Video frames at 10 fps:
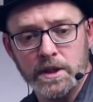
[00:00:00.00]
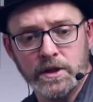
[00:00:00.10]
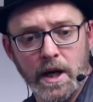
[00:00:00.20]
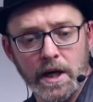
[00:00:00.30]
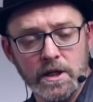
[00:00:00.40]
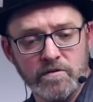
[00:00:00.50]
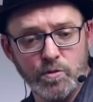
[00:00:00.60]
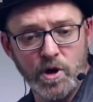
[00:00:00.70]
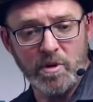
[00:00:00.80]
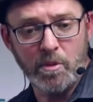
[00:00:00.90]
At the high end of
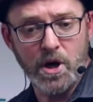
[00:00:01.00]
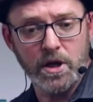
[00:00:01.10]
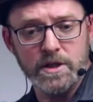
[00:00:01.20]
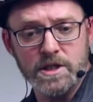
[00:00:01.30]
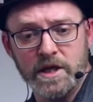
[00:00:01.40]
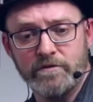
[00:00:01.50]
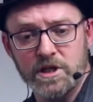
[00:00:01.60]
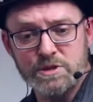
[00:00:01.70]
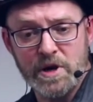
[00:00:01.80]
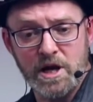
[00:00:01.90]
the mobile market, South
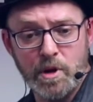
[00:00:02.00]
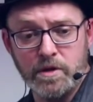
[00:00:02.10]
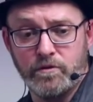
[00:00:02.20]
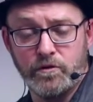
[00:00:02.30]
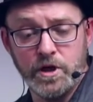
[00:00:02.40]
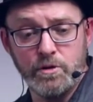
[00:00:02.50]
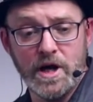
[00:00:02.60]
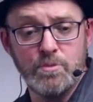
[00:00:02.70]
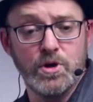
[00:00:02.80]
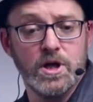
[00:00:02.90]
Africans pay about 30
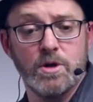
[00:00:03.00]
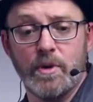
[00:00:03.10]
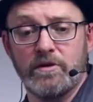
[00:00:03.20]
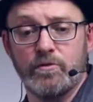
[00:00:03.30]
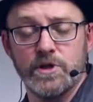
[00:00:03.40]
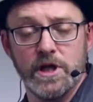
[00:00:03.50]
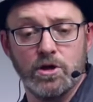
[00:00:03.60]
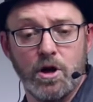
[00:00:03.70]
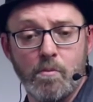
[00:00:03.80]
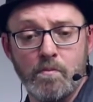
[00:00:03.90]
rand per gigabyte from
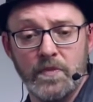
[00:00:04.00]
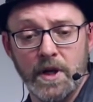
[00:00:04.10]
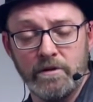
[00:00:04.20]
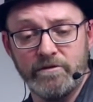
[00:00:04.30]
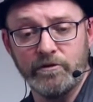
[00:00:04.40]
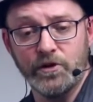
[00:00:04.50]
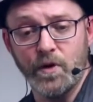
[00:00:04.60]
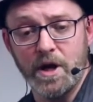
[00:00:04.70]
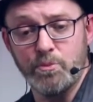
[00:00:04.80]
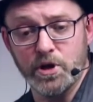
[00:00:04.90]
Telkom and
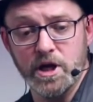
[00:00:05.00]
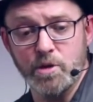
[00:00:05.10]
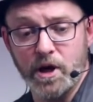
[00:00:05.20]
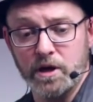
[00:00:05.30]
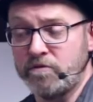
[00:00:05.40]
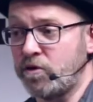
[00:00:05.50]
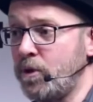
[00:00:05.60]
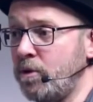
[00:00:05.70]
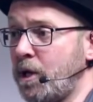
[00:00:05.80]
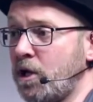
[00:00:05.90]
50 rand per gigabyte
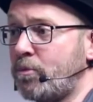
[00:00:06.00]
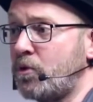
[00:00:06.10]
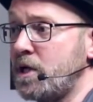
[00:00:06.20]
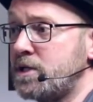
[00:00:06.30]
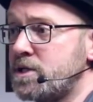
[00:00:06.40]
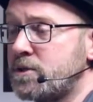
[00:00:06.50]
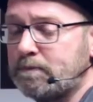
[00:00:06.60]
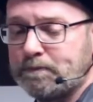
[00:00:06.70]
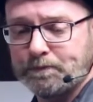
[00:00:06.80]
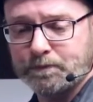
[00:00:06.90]
from mobile operators.
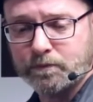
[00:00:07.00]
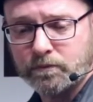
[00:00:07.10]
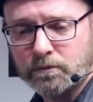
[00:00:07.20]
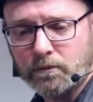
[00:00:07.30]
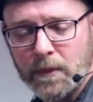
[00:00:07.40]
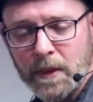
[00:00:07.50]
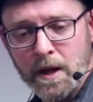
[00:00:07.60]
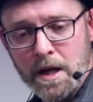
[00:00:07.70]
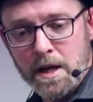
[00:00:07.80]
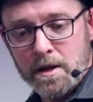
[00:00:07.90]

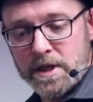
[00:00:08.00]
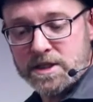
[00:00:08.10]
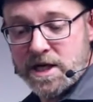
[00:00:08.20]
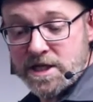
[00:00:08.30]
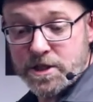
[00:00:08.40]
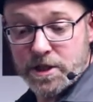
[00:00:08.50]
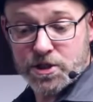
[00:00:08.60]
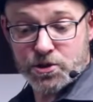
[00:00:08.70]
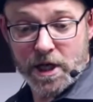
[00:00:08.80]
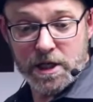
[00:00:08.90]
That's less than
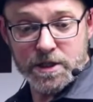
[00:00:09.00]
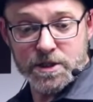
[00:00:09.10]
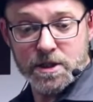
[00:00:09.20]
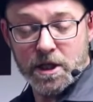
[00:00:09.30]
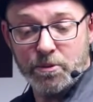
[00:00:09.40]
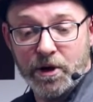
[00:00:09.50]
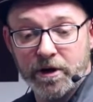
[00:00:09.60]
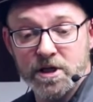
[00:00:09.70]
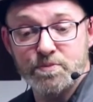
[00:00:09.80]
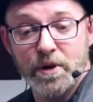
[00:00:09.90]
Australians and
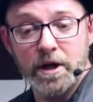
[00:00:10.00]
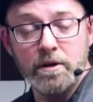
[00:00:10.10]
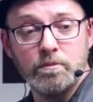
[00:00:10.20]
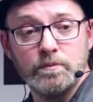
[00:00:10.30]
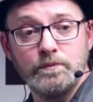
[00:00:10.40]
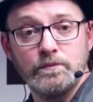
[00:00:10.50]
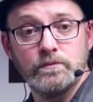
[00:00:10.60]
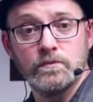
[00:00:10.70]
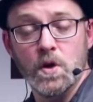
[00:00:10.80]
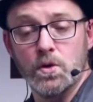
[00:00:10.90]
Americans pay,
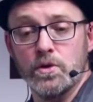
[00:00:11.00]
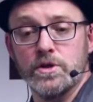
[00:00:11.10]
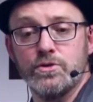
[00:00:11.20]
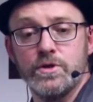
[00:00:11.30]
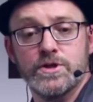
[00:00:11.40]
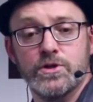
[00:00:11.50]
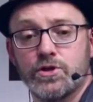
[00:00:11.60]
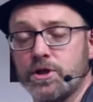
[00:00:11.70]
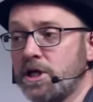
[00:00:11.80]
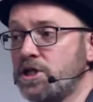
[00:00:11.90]
according to
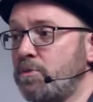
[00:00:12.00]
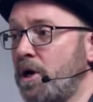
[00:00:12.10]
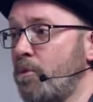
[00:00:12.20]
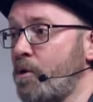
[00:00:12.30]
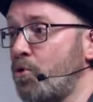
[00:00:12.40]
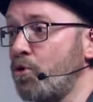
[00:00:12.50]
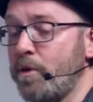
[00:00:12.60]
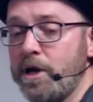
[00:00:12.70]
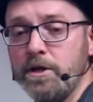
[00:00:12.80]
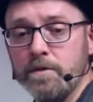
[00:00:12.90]
research conducted by My
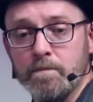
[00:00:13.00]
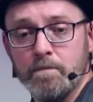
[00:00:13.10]
Broadband.